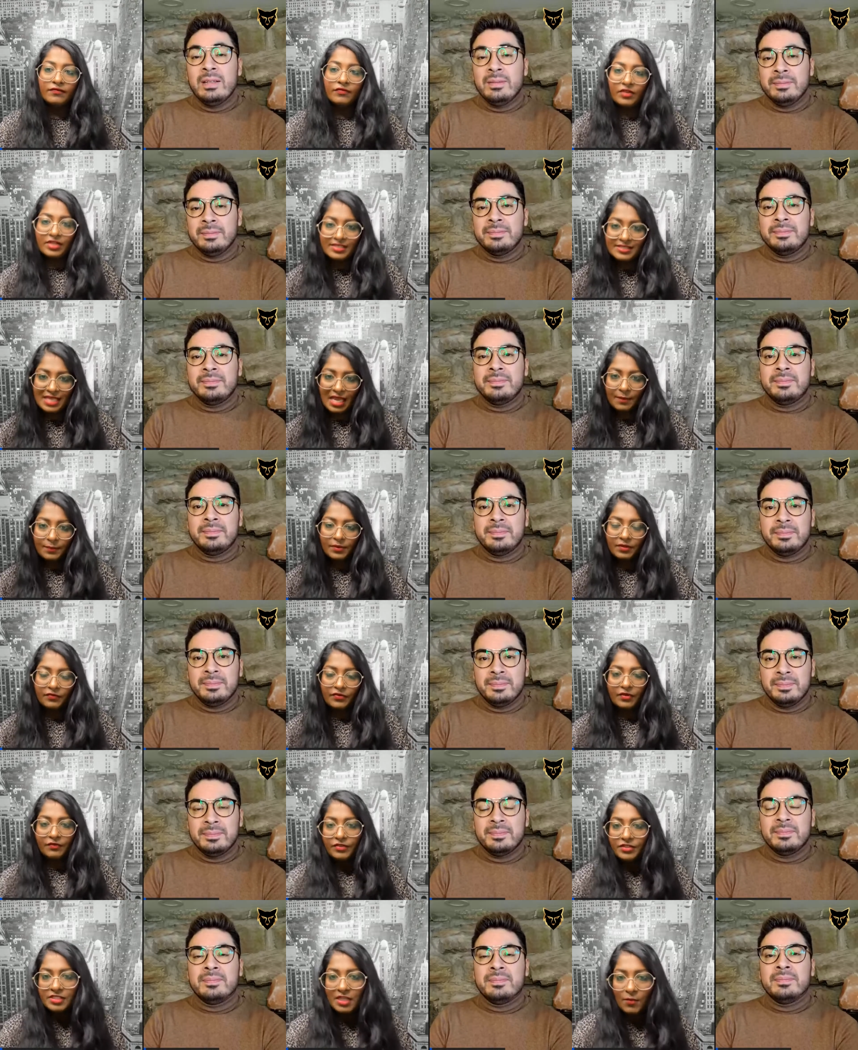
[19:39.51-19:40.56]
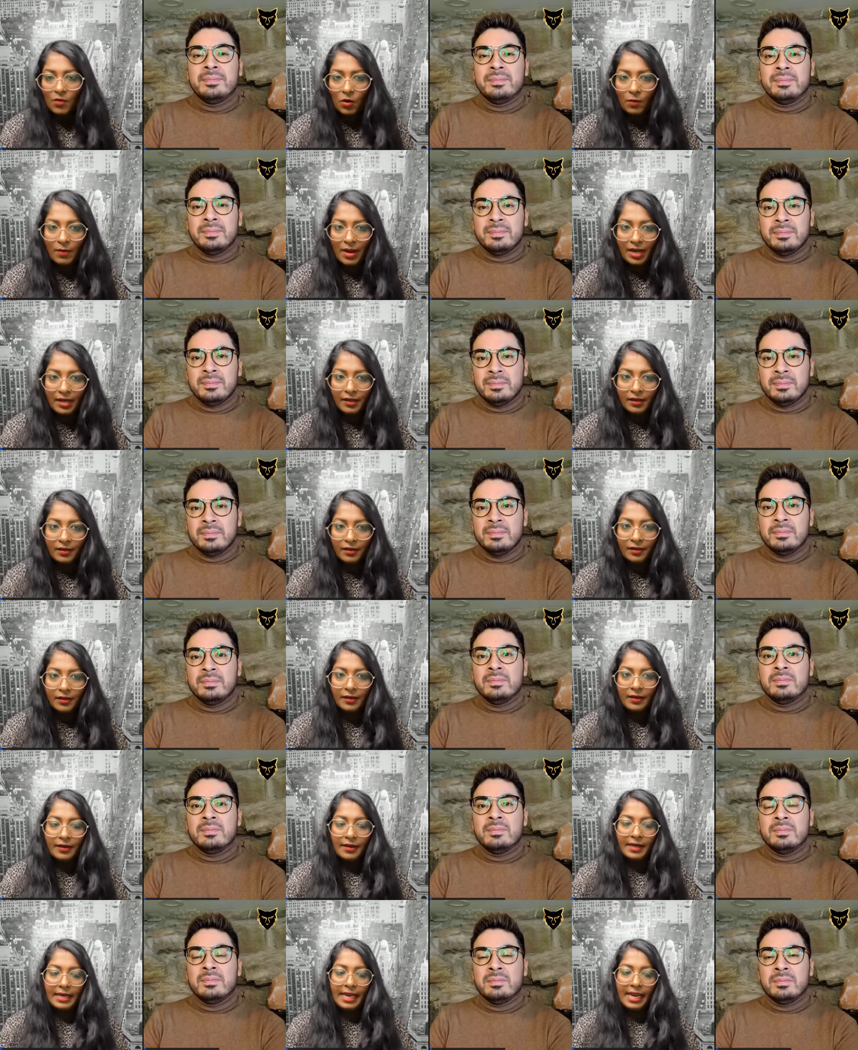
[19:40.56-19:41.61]
Speaker 1: for example if you're a first-time home buyer
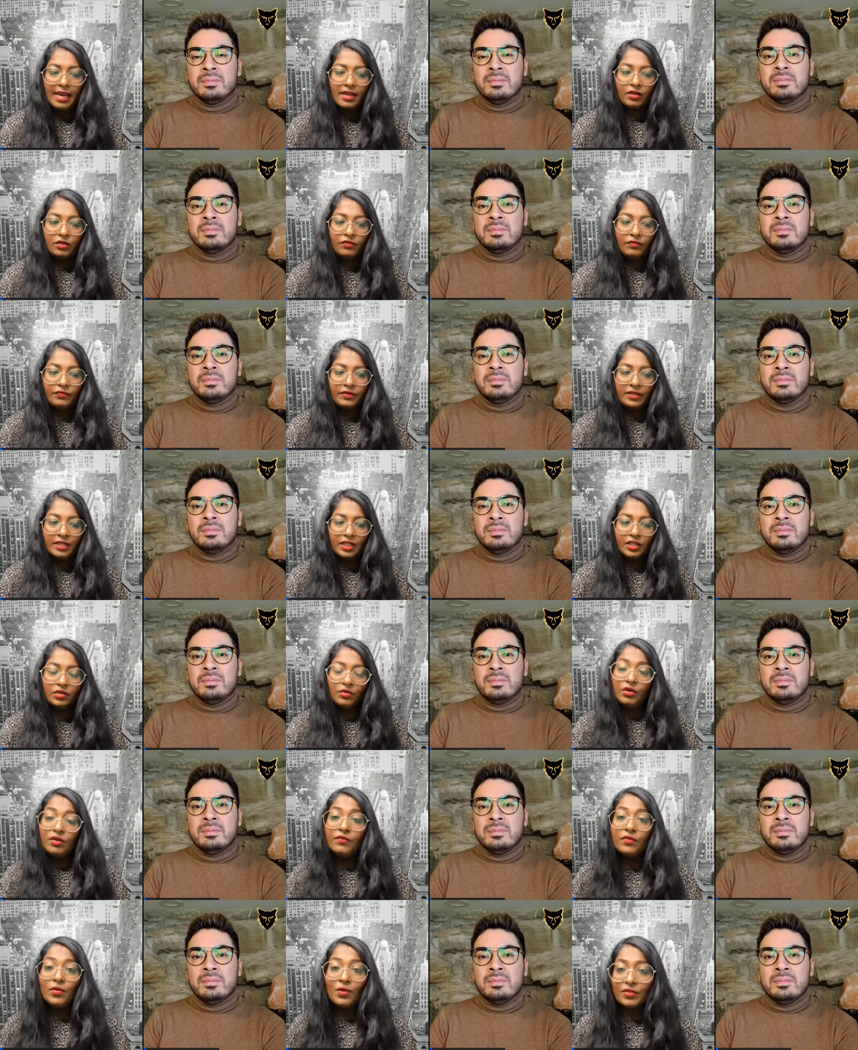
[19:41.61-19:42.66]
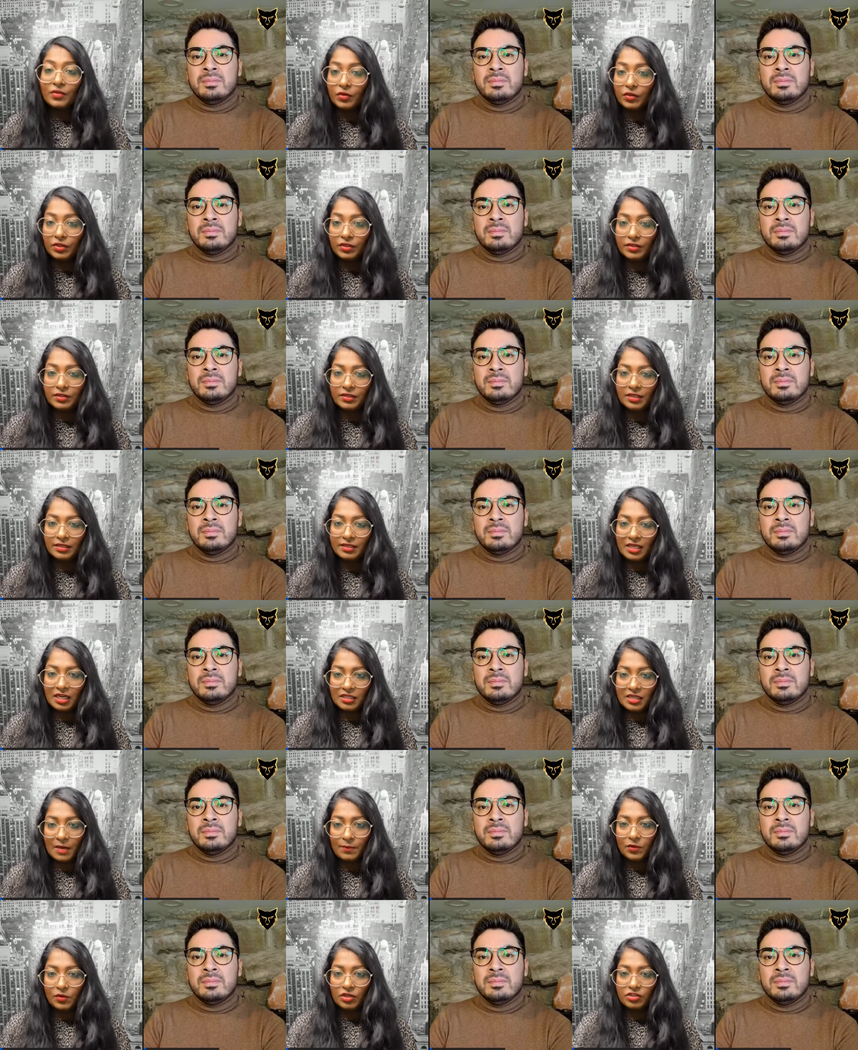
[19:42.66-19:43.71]
and you feel like you don't even know the good that, that
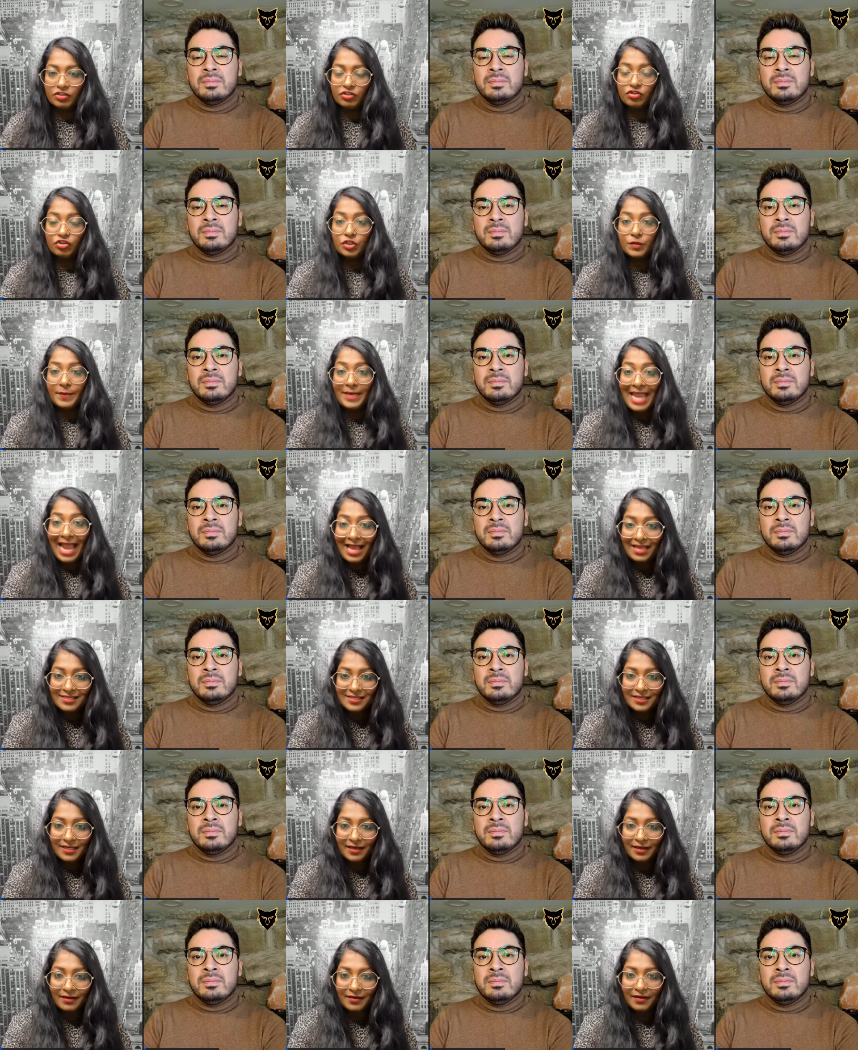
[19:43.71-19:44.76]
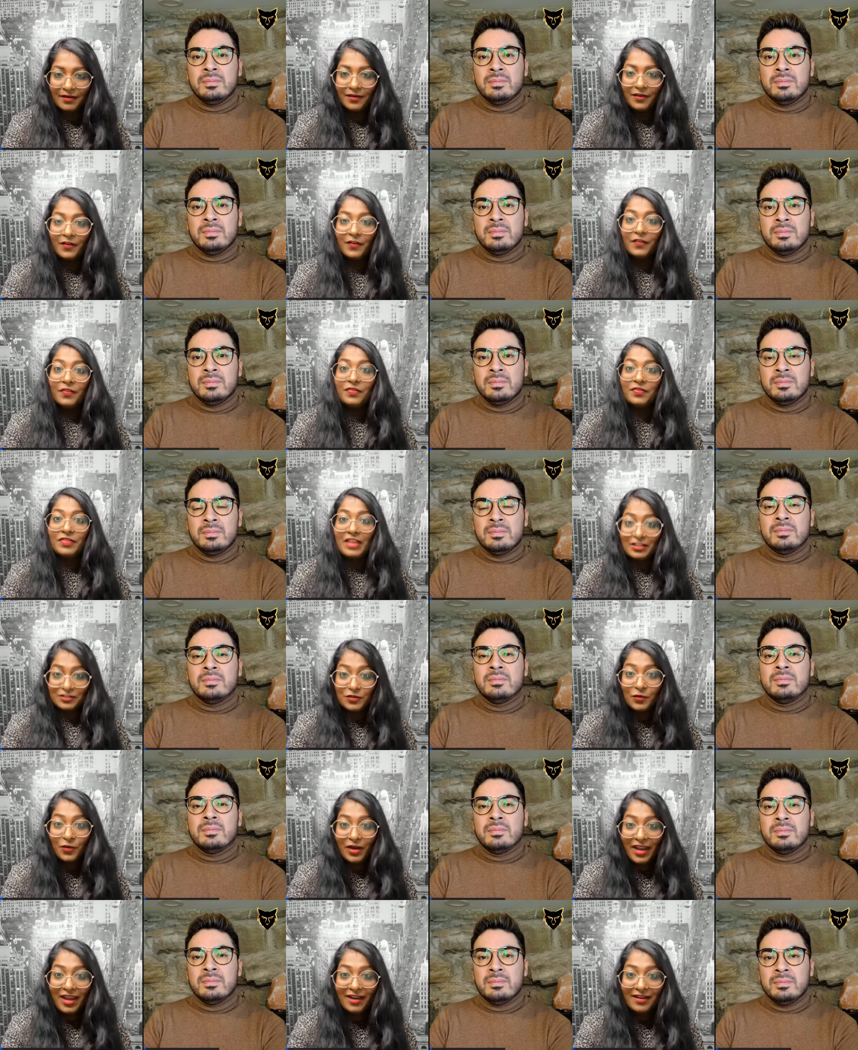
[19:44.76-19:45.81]
type of question you should be asking that's
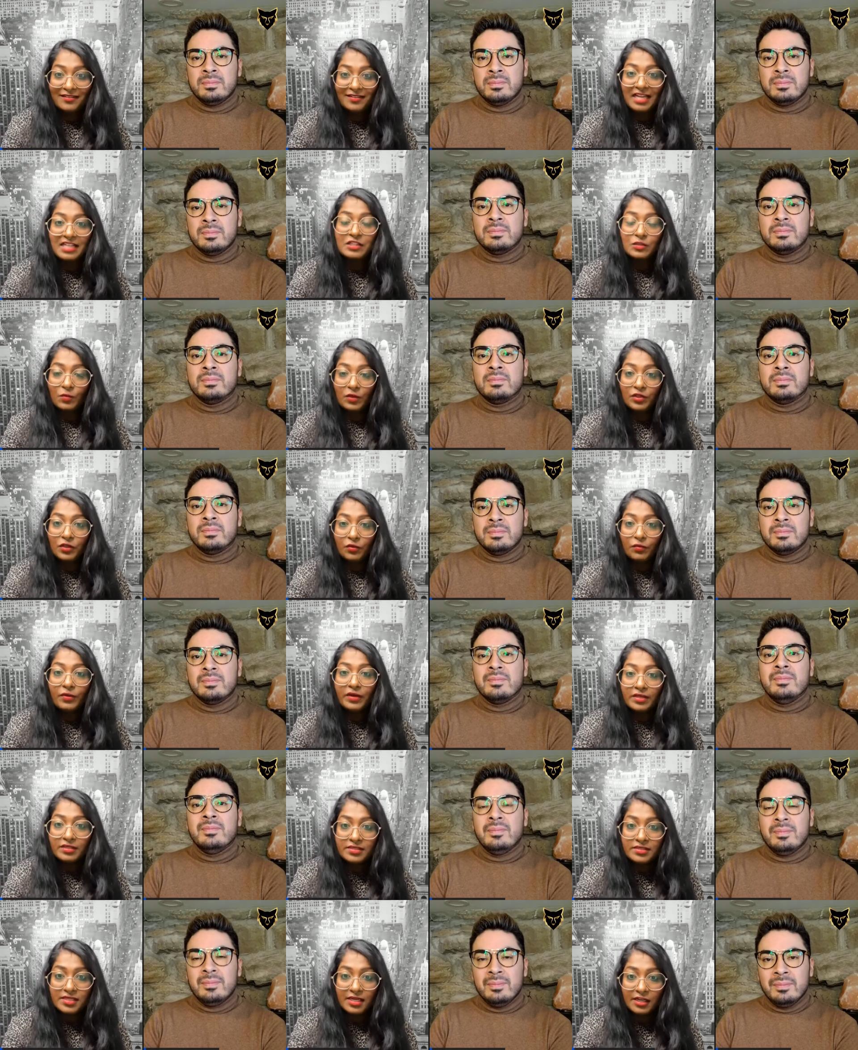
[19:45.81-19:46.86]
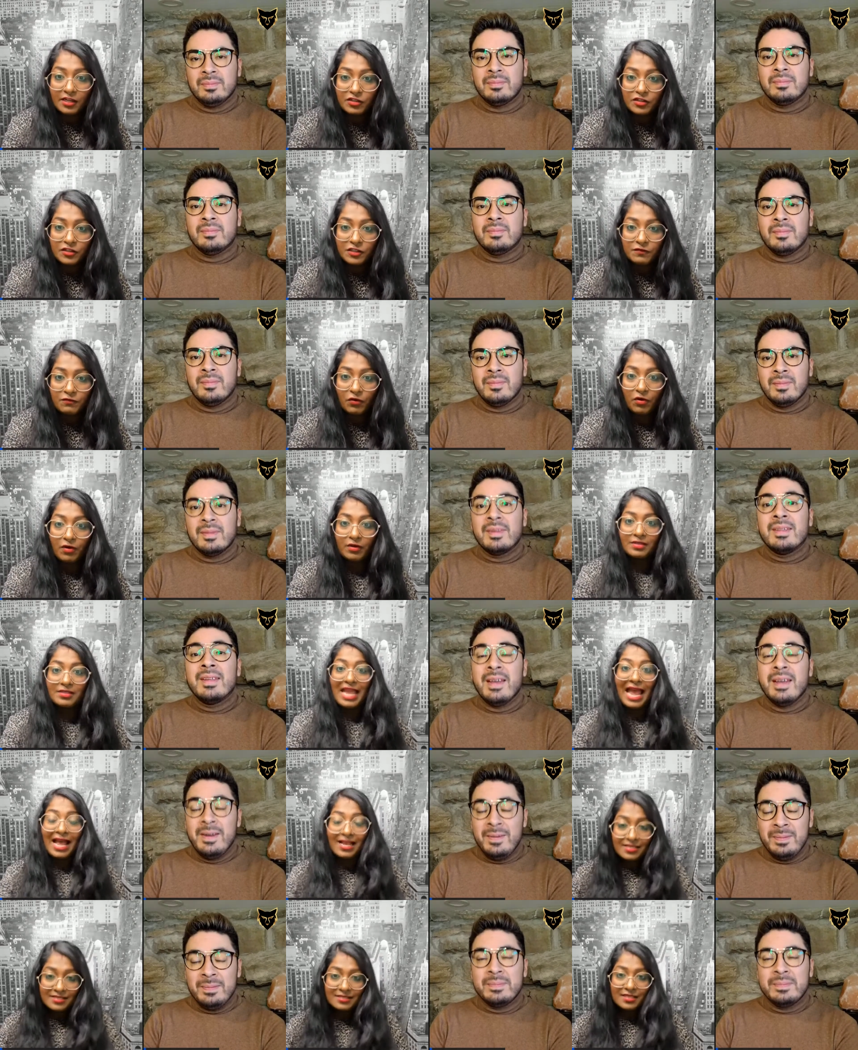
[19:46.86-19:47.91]
okay that's what your real estate agents for
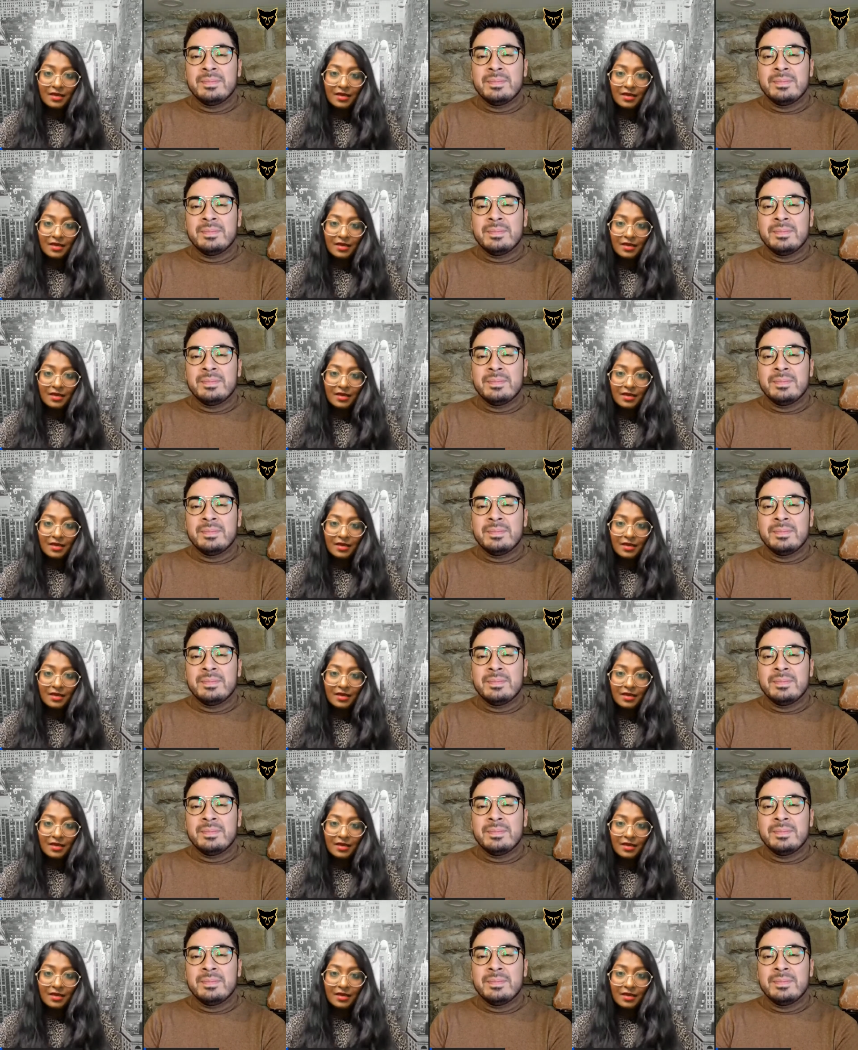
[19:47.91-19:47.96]
yeah